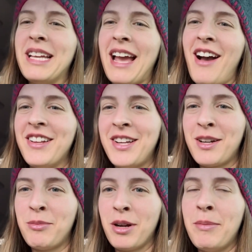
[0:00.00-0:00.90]
yeah, I'll
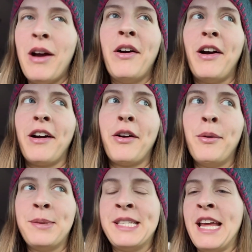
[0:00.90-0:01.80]
talk more about our
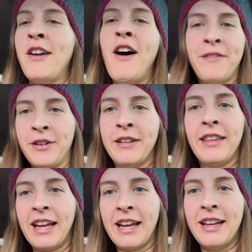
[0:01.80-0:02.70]
homestead off-grid
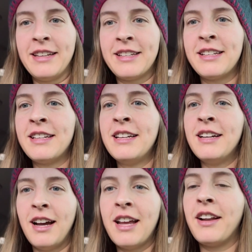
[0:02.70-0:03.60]
land
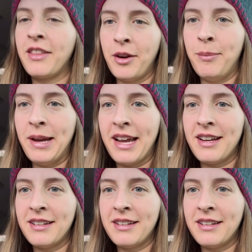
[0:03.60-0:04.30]
in a little bit.